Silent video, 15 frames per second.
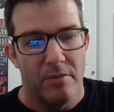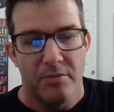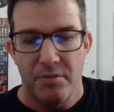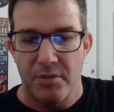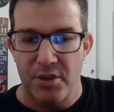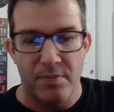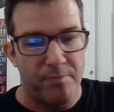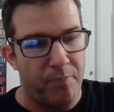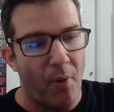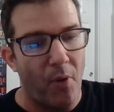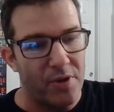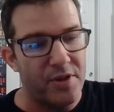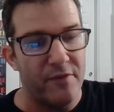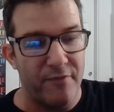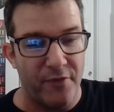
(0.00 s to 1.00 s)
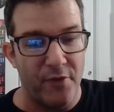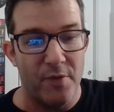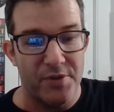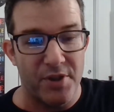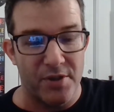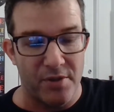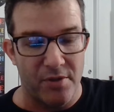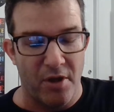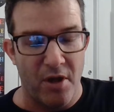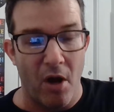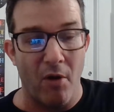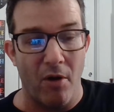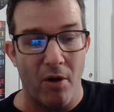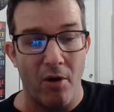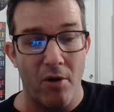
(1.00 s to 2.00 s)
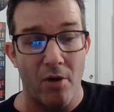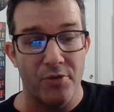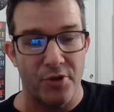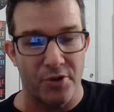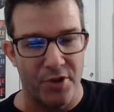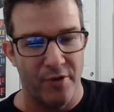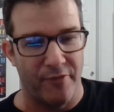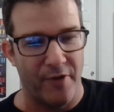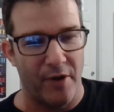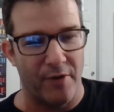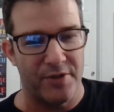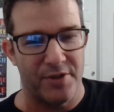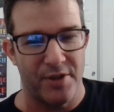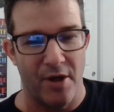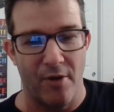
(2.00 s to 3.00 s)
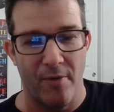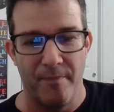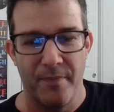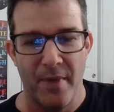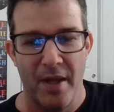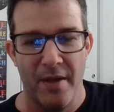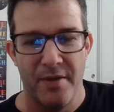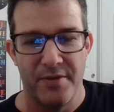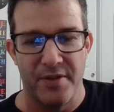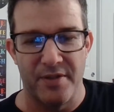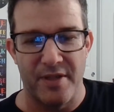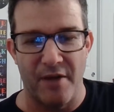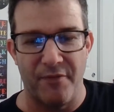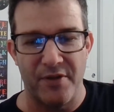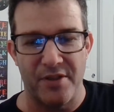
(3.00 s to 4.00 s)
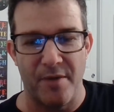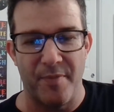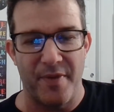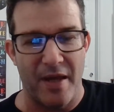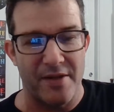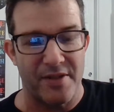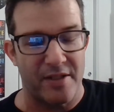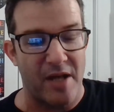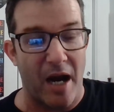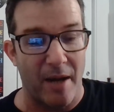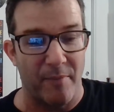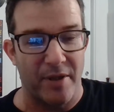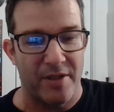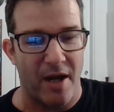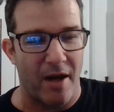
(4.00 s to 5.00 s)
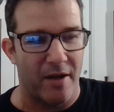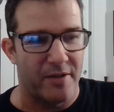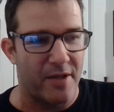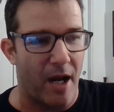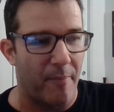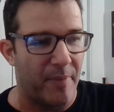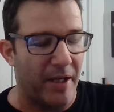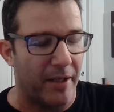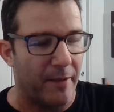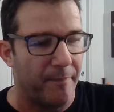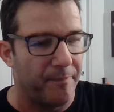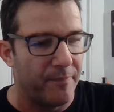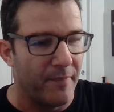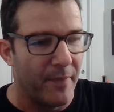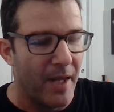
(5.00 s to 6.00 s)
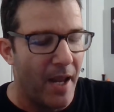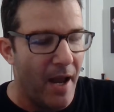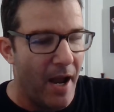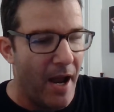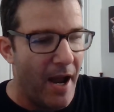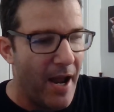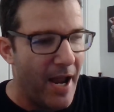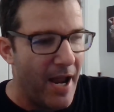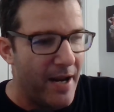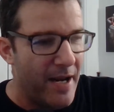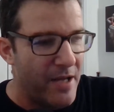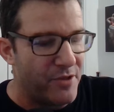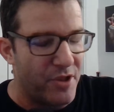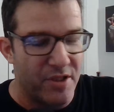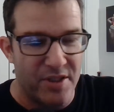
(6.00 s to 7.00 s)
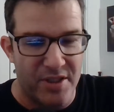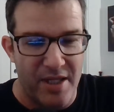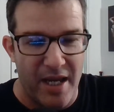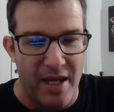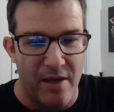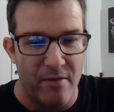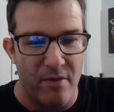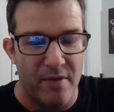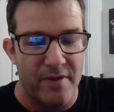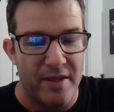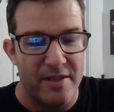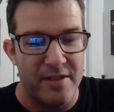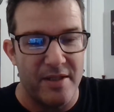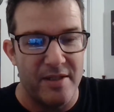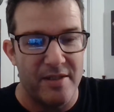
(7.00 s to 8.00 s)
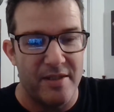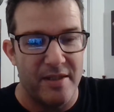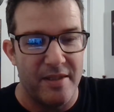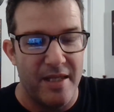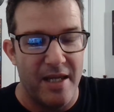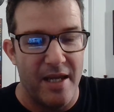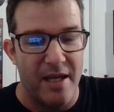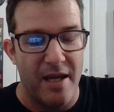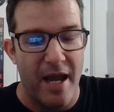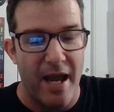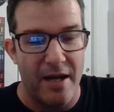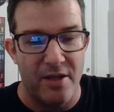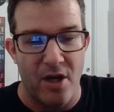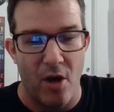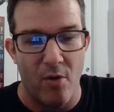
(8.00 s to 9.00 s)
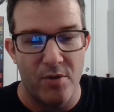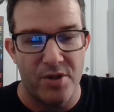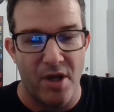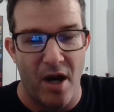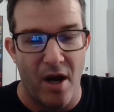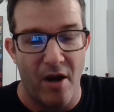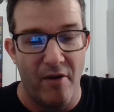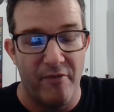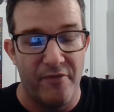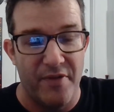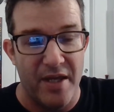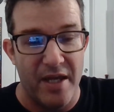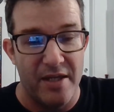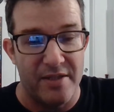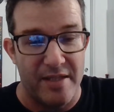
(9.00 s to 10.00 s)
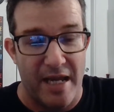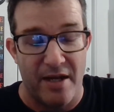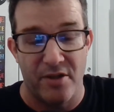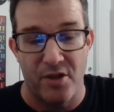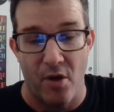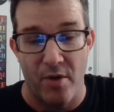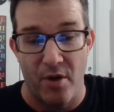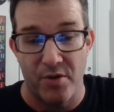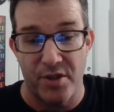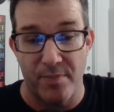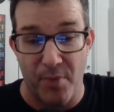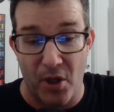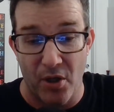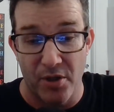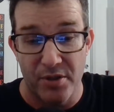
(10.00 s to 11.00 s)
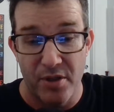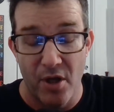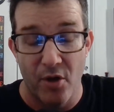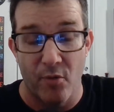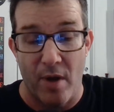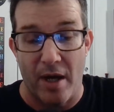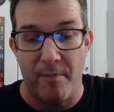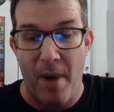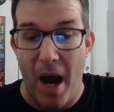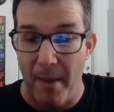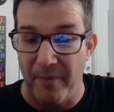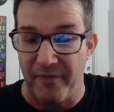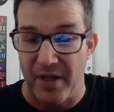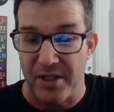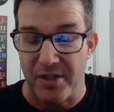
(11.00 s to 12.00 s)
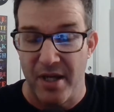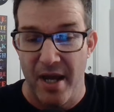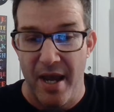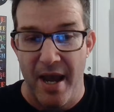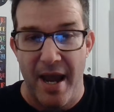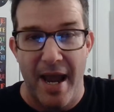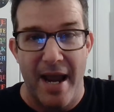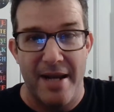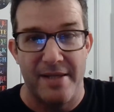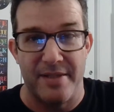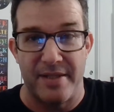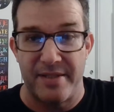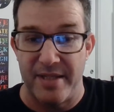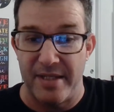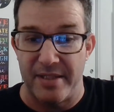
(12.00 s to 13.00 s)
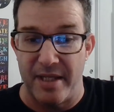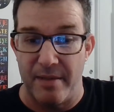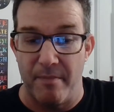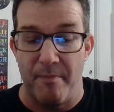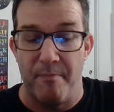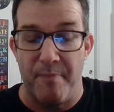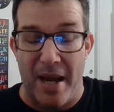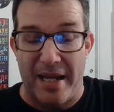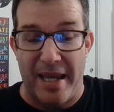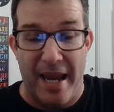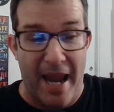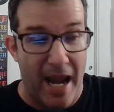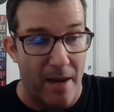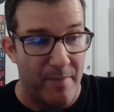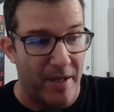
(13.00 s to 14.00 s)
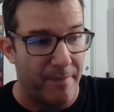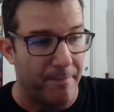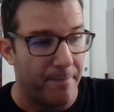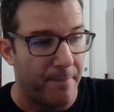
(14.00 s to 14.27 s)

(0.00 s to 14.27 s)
Sports influences culture uh, too, folks. So this is definitely something that is a timely to topic. And as you can see, this is the head coach of the San Antonio Spurs, Gregg Popovich, and his assistant, Becky Hammon.